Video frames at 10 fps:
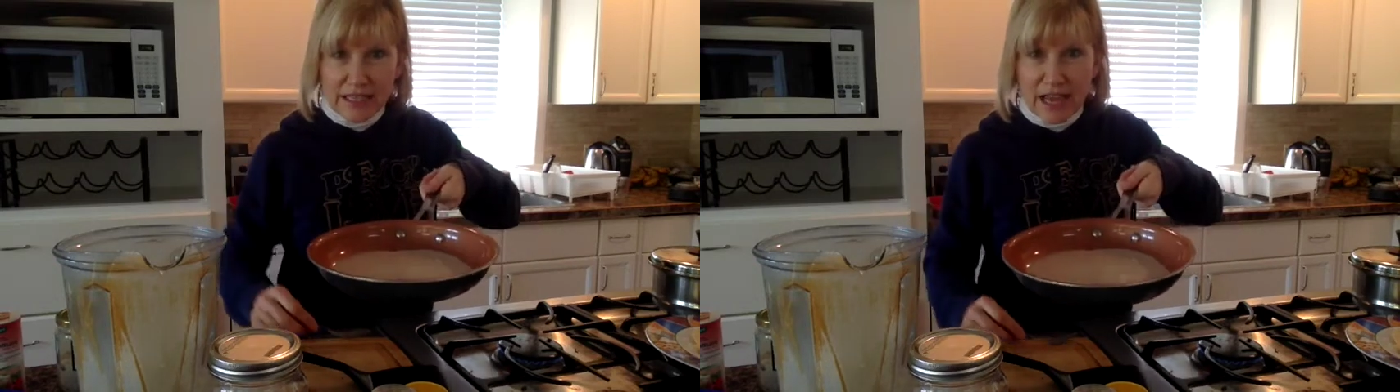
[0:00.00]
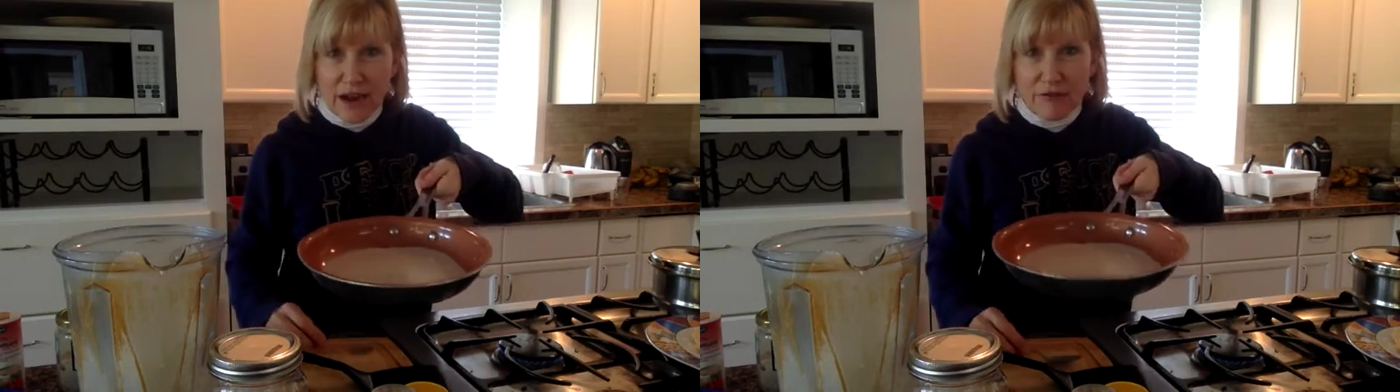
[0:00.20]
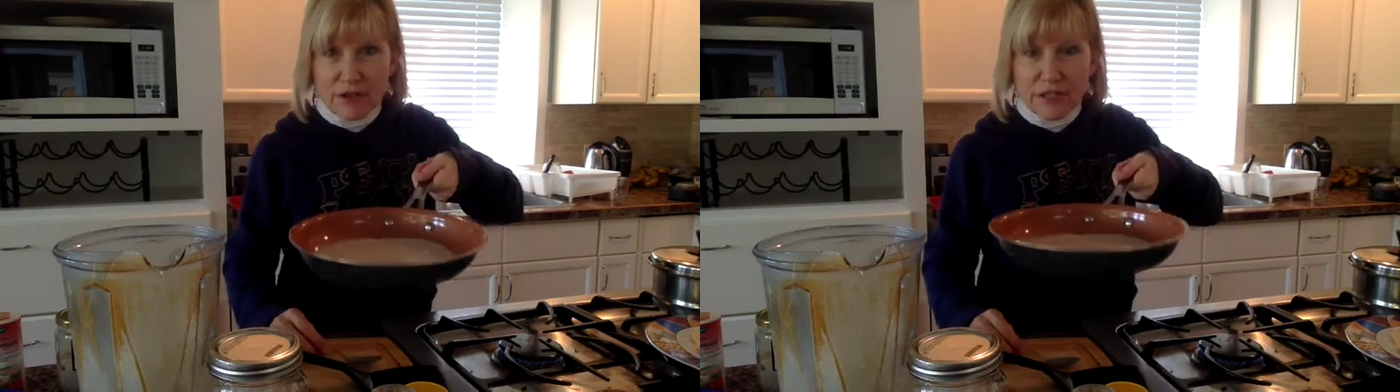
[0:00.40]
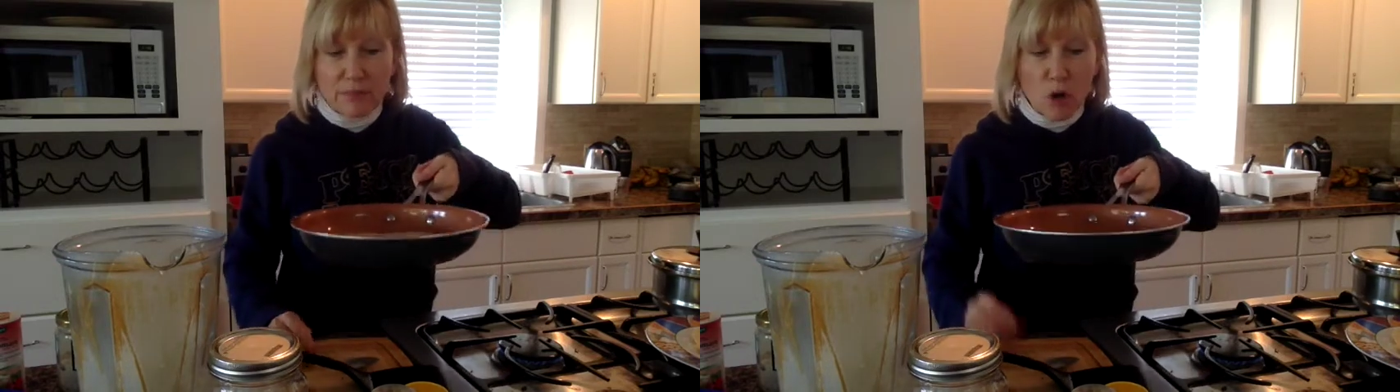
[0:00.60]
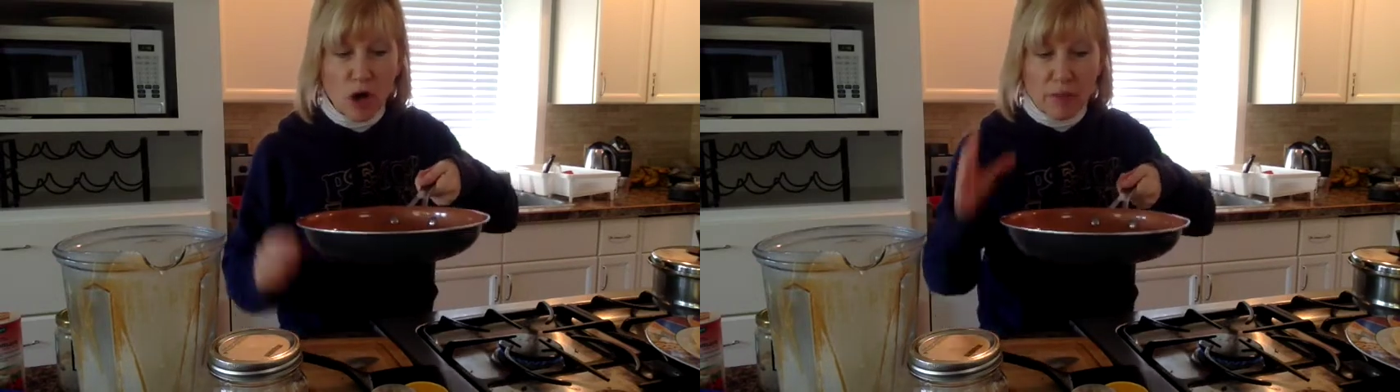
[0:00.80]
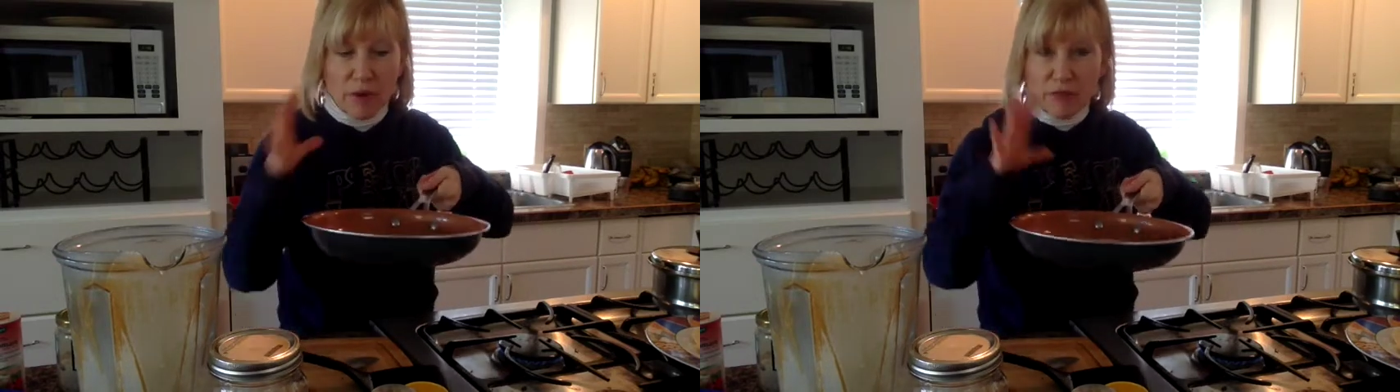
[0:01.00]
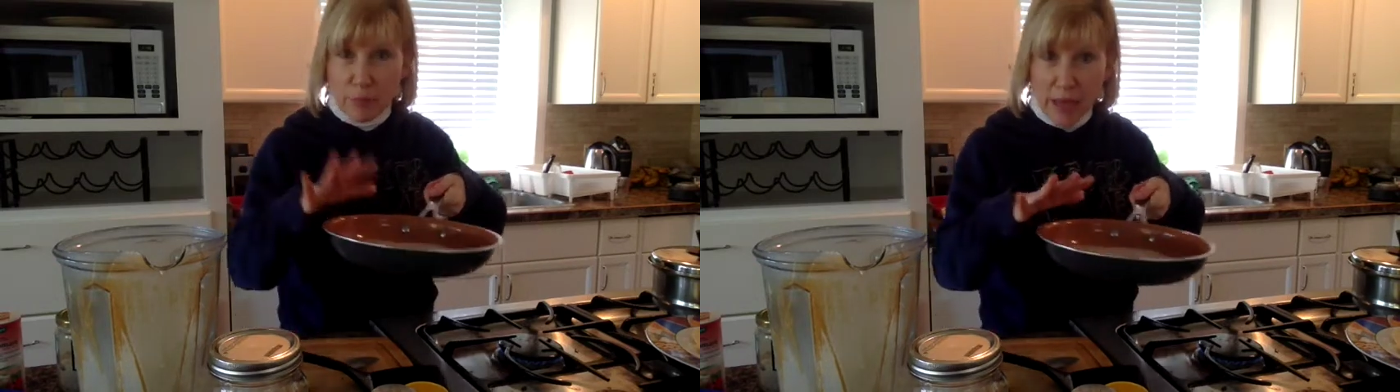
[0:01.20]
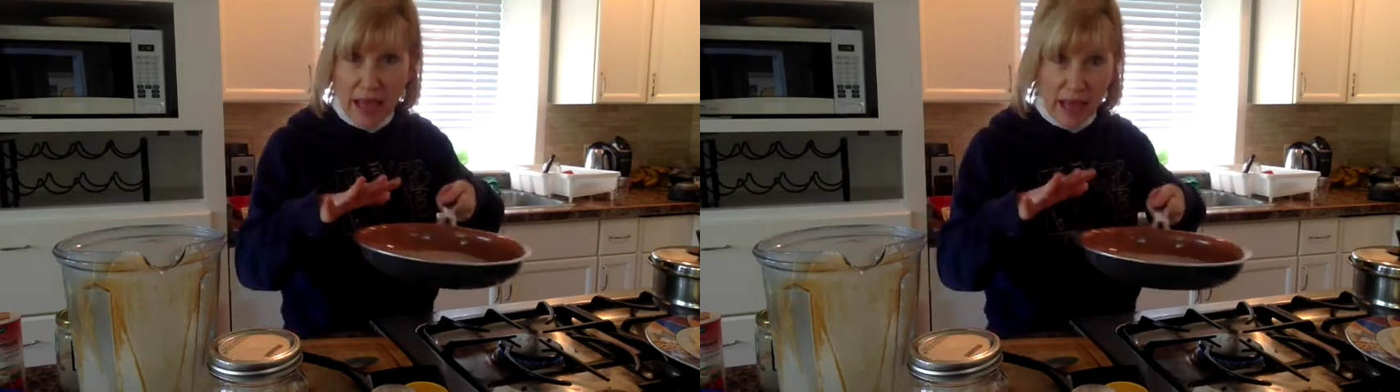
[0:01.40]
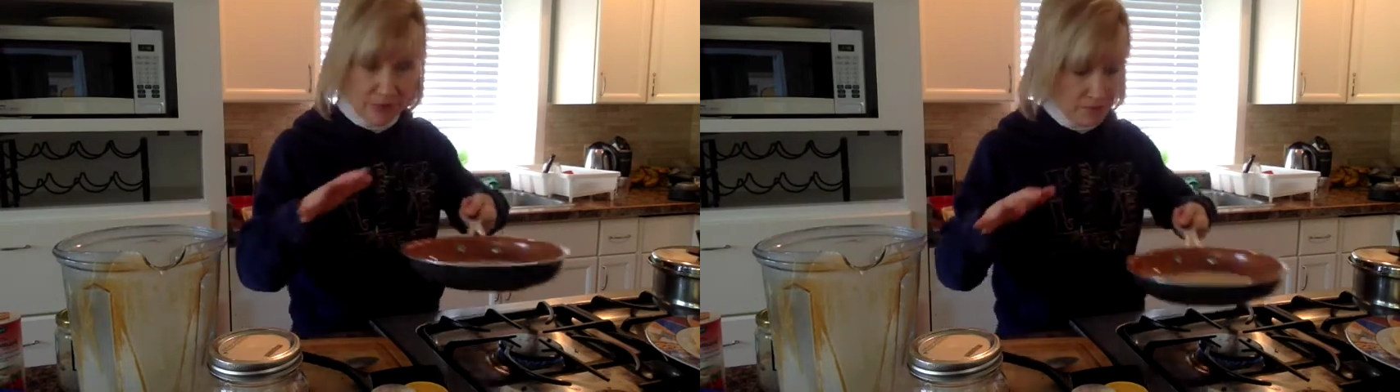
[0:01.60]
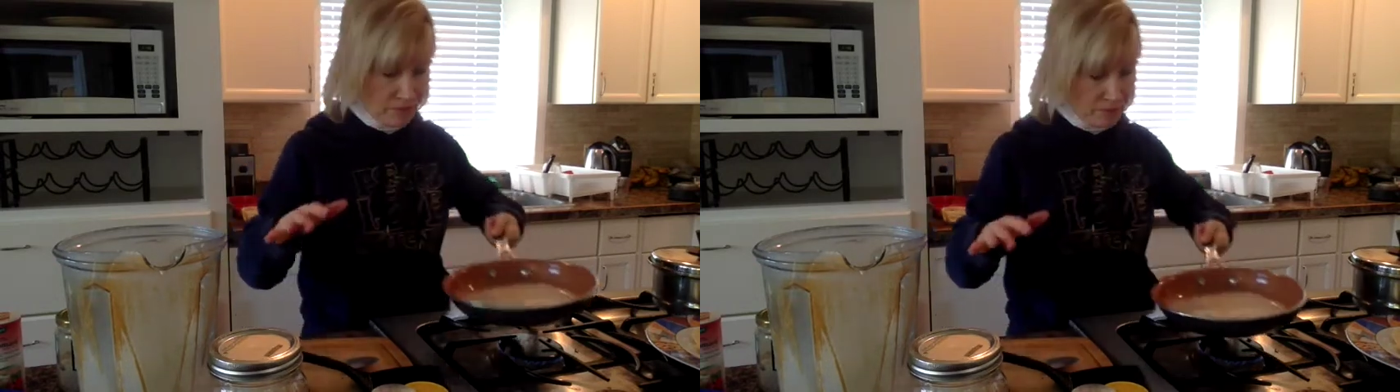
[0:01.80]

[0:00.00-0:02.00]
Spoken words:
it covers the bottom of the pan.